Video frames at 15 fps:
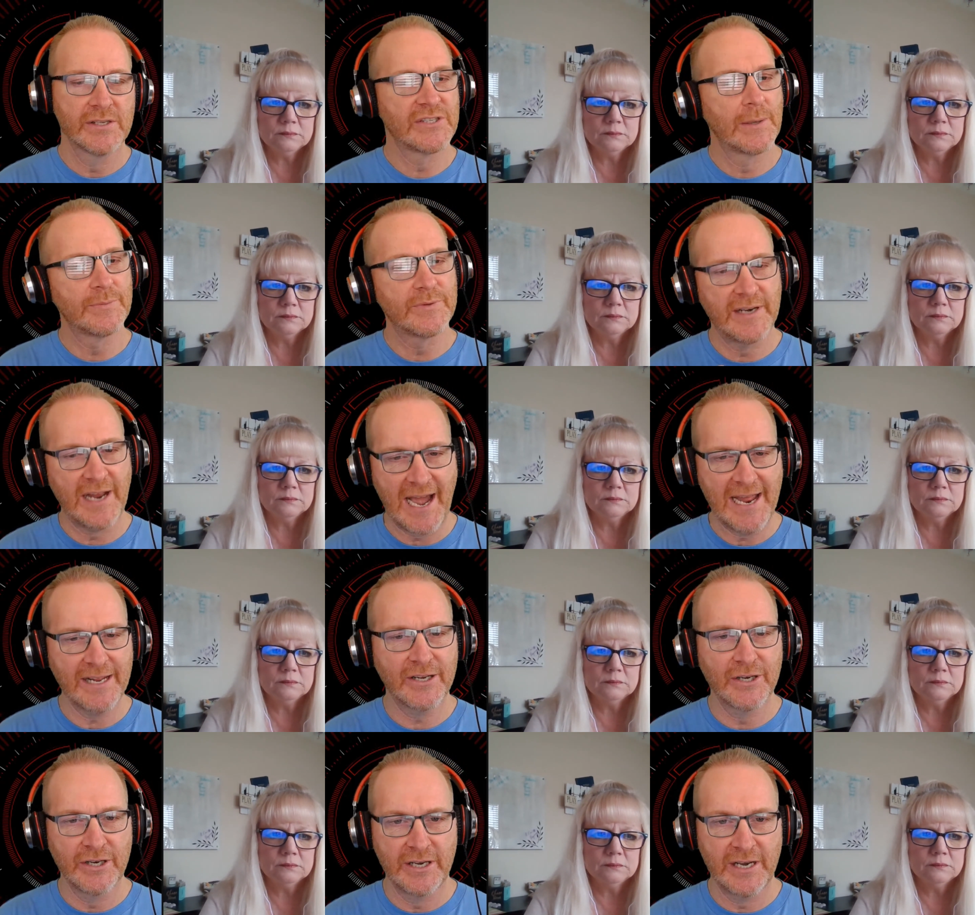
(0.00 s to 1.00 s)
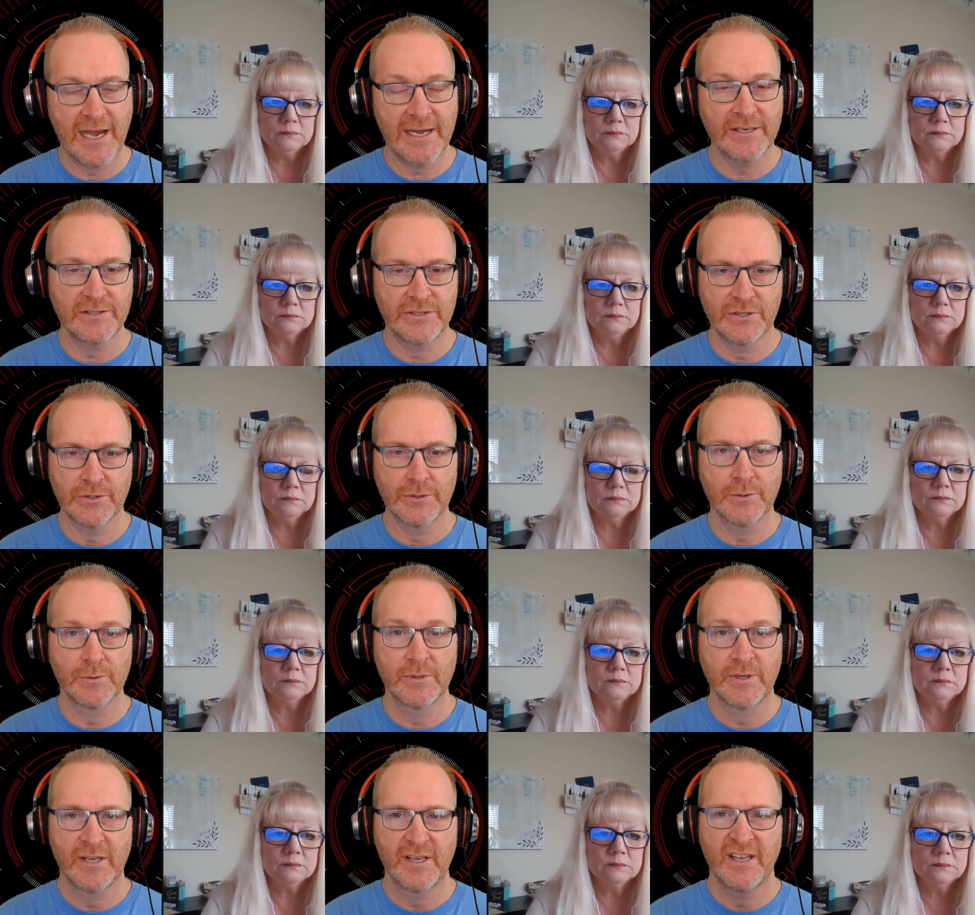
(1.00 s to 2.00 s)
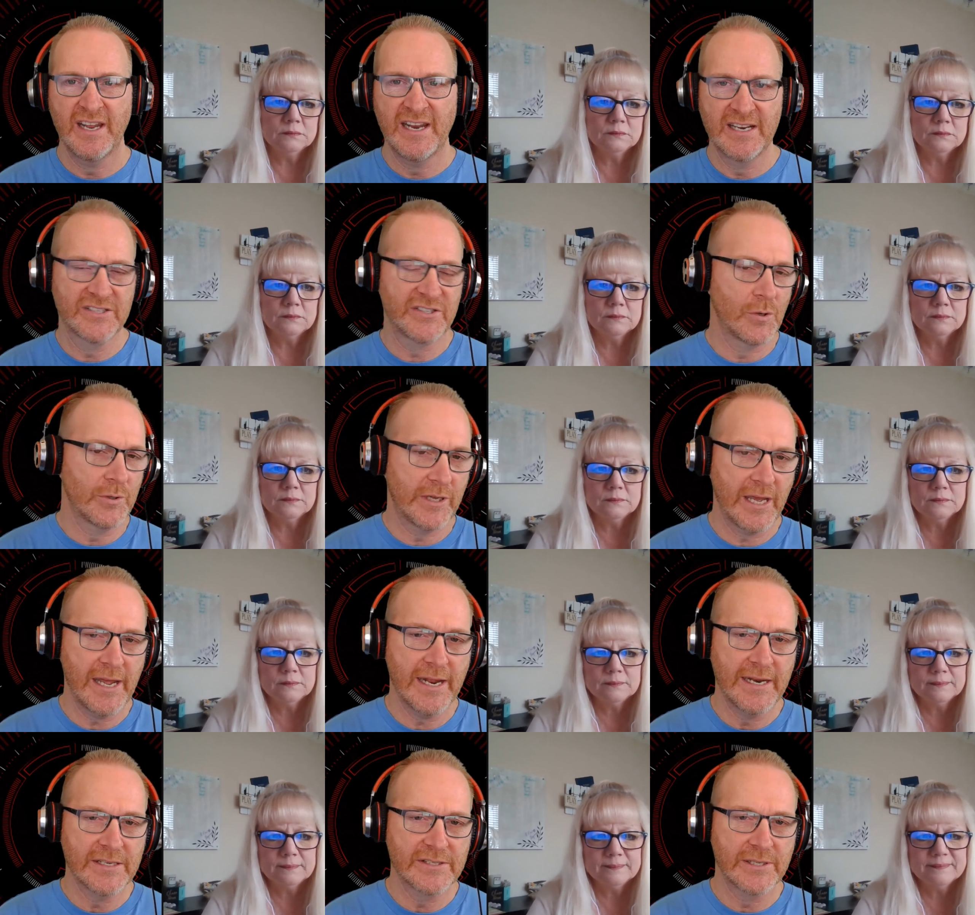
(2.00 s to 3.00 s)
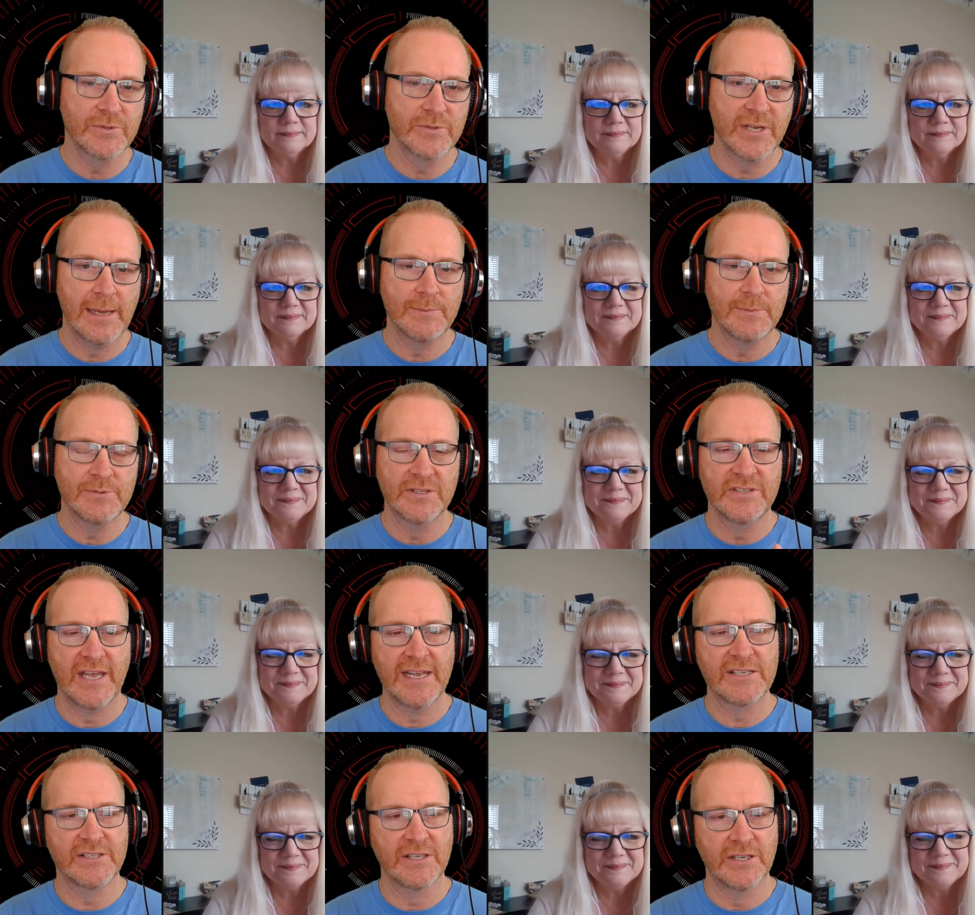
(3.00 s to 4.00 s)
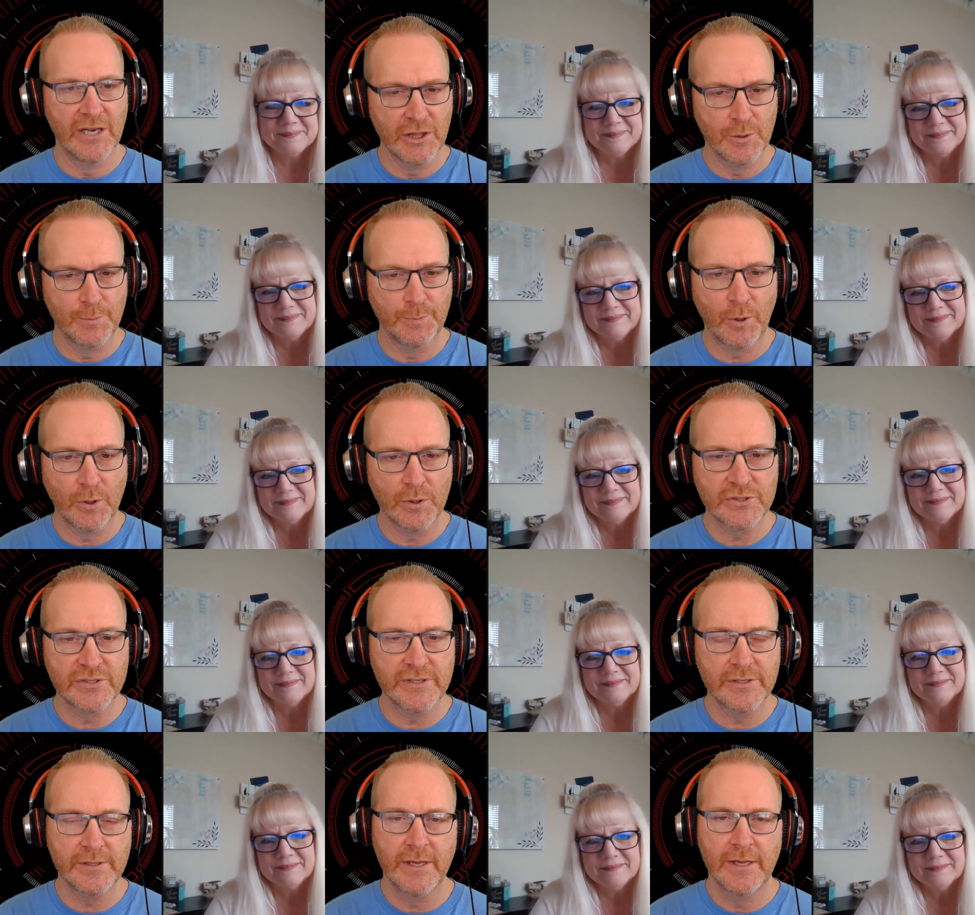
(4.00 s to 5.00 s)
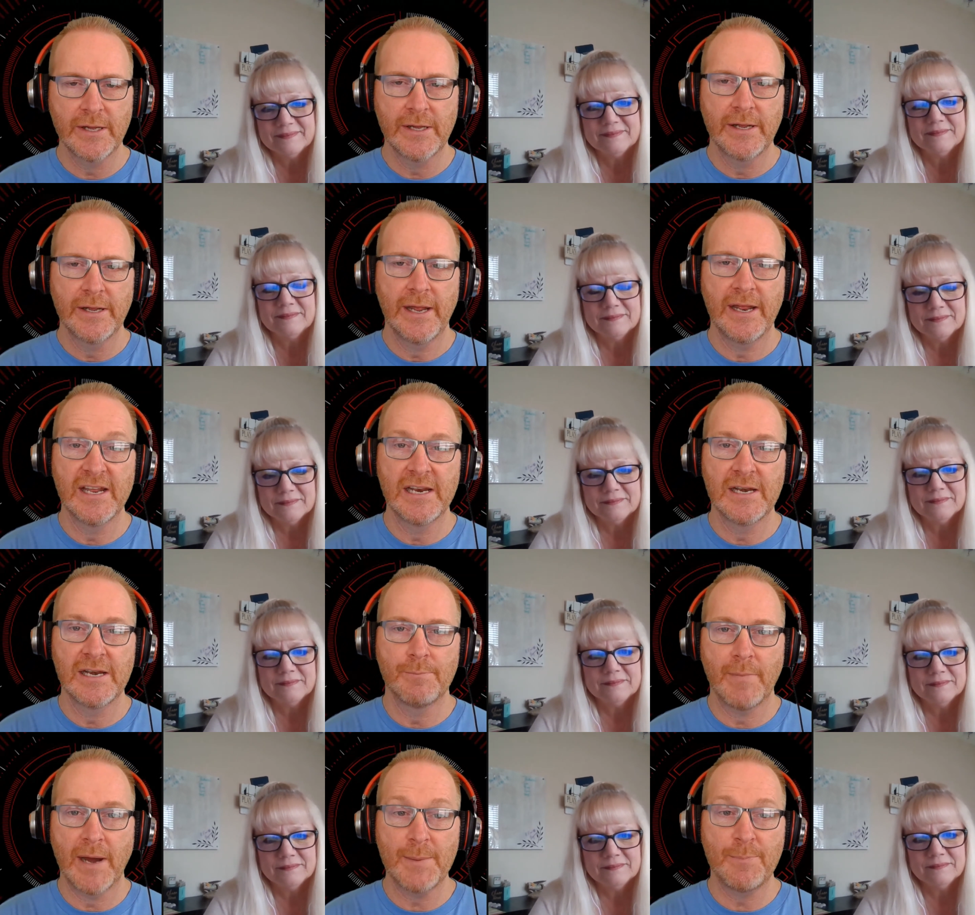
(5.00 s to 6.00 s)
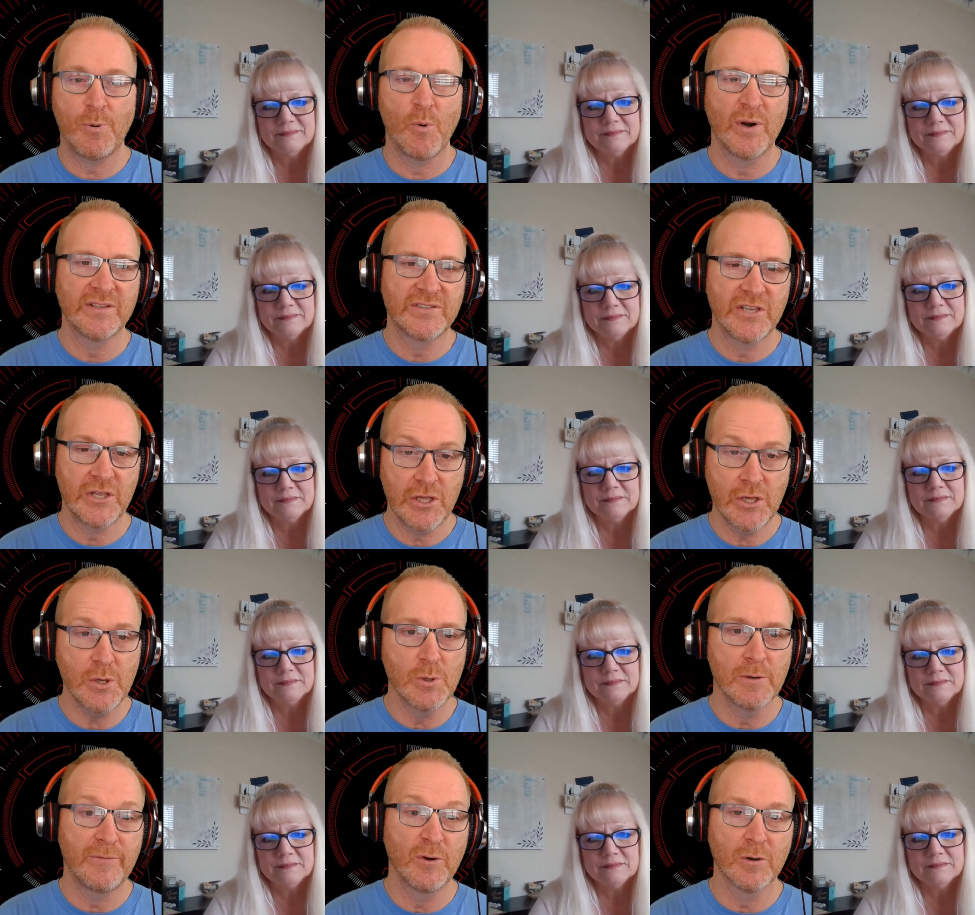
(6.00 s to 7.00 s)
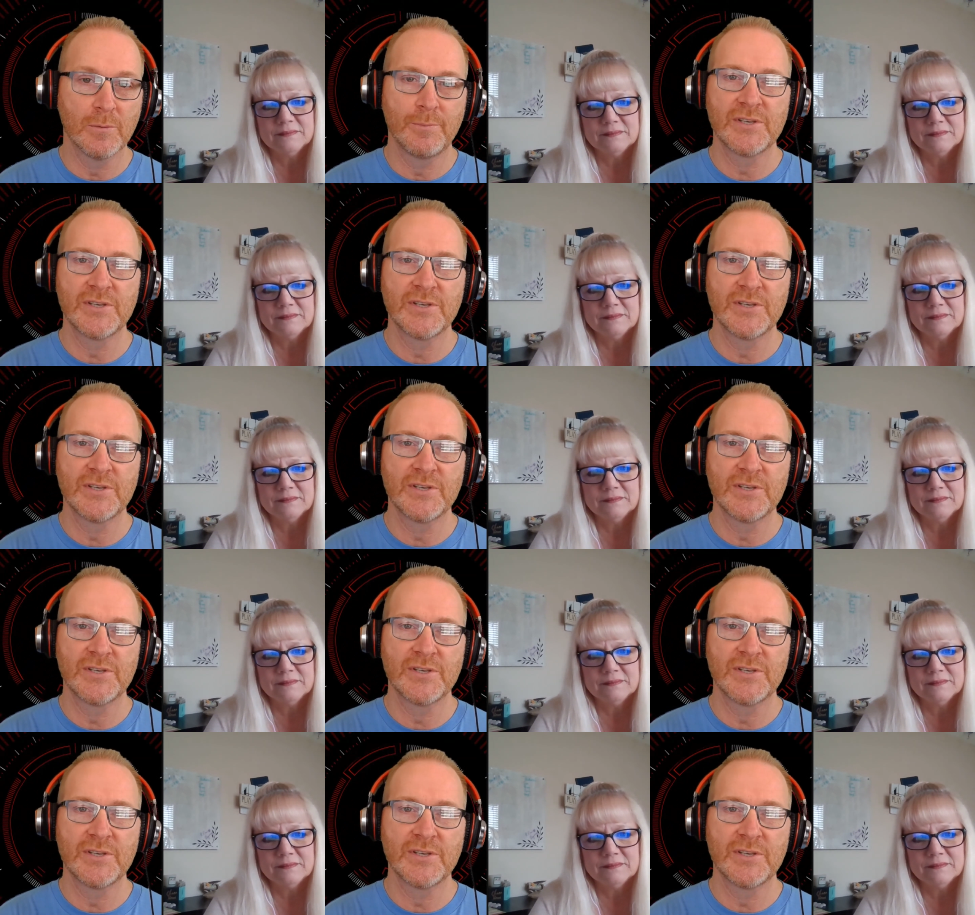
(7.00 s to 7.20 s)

Speaker 1: something I could not do and it's okay. Sometimes it takes another person. And my point to you, if you're in